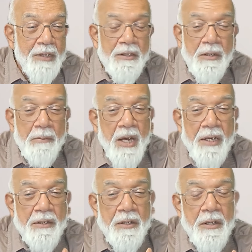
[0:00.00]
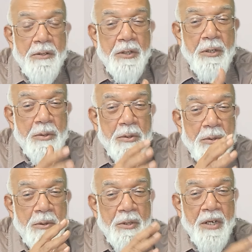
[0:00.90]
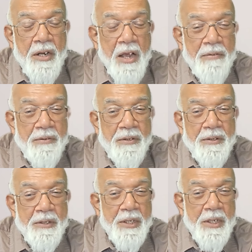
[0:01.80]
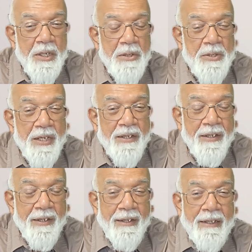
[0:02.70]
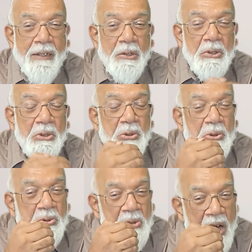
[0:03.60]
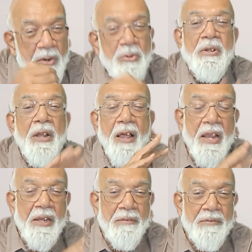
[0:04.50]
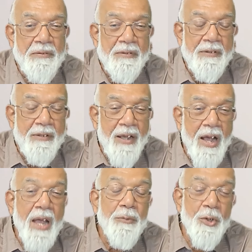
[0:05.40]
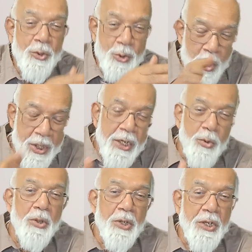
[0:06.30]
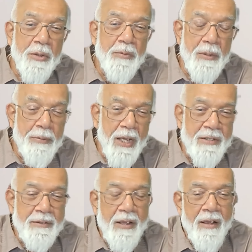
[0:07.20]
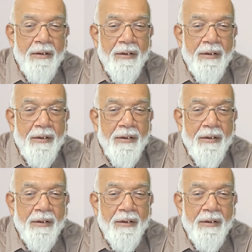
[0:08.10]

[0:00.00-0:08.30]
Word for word: And the mind continues to run after the delusion throughout the life. I'm not talking only of the pasta.